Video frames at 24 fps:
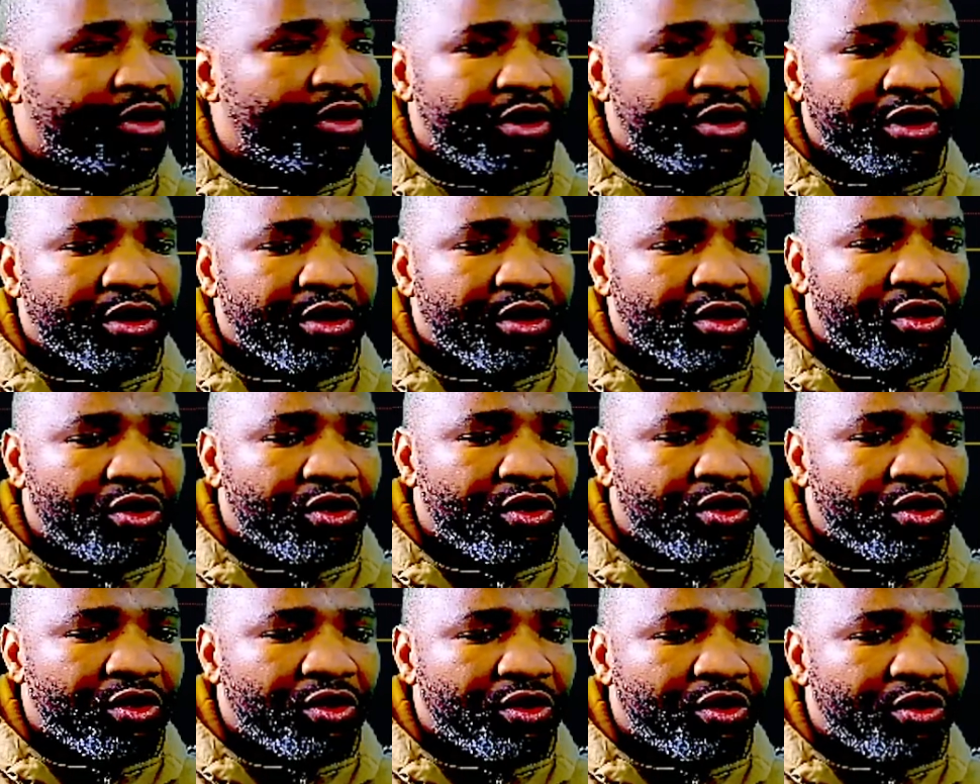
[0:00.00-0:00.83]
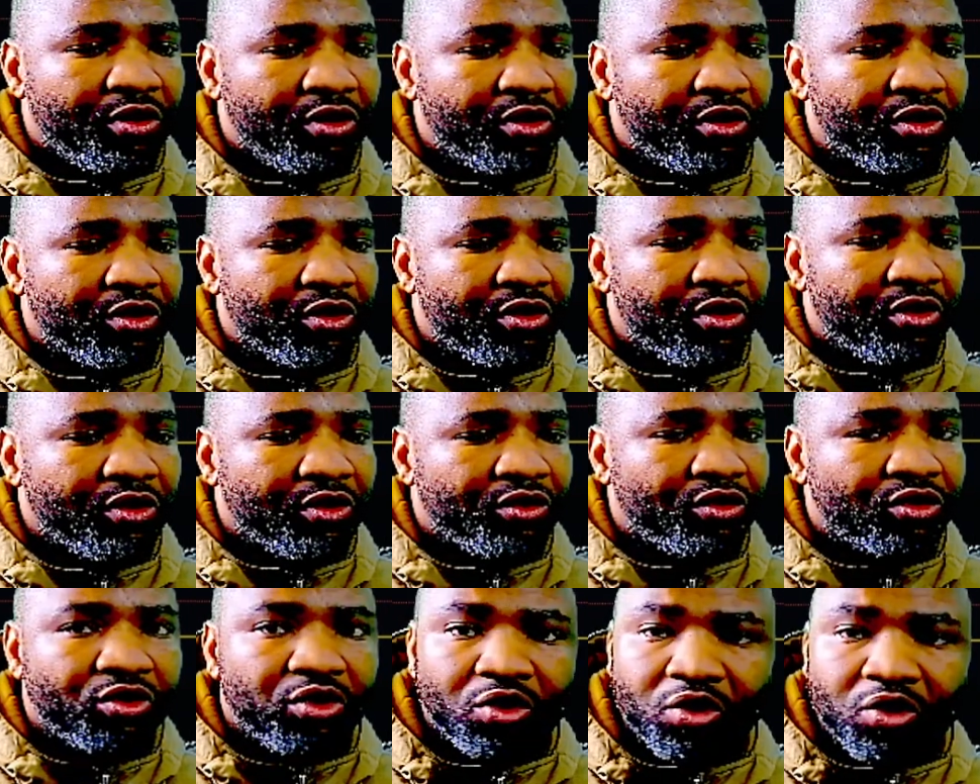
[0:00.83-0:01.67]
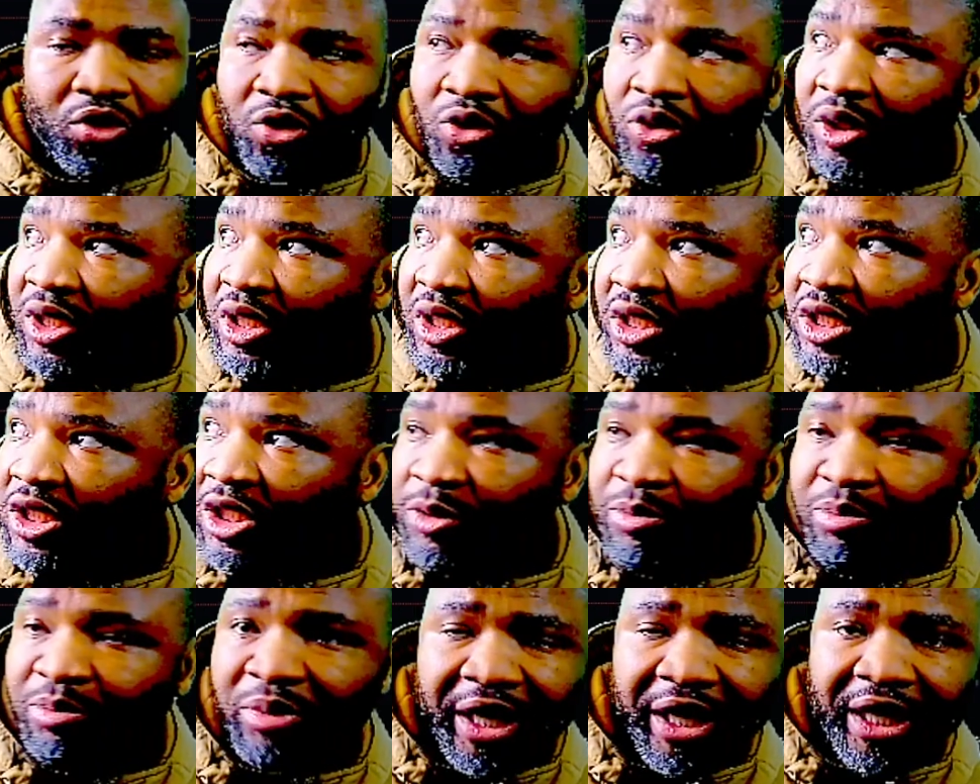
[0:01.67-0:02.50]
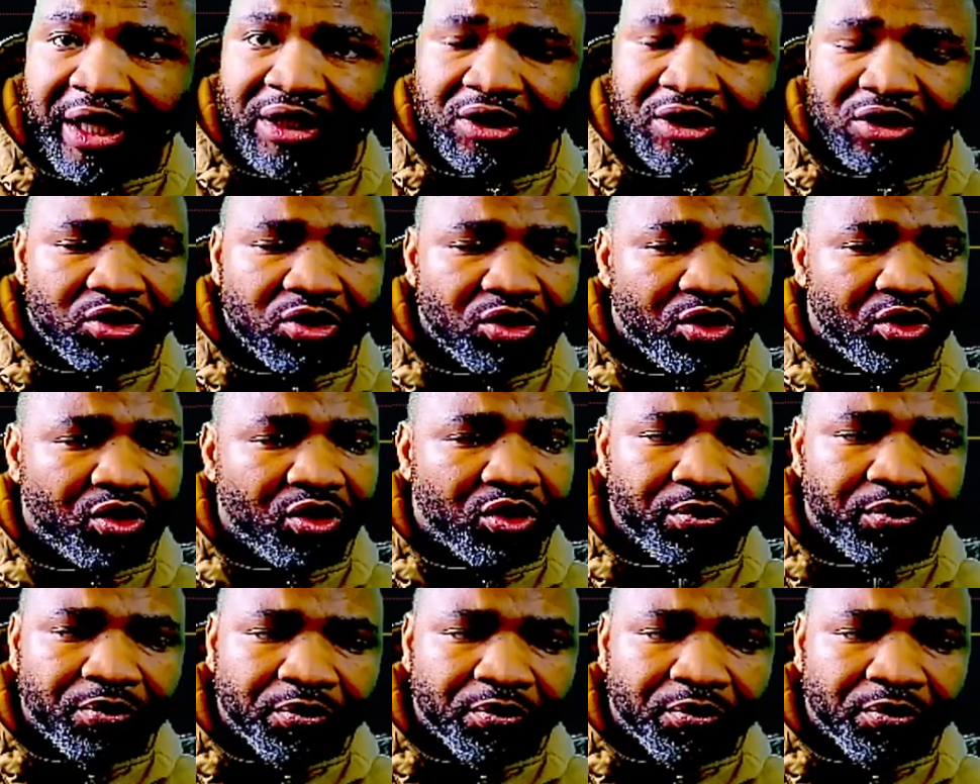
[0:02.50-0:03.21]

or to respect, or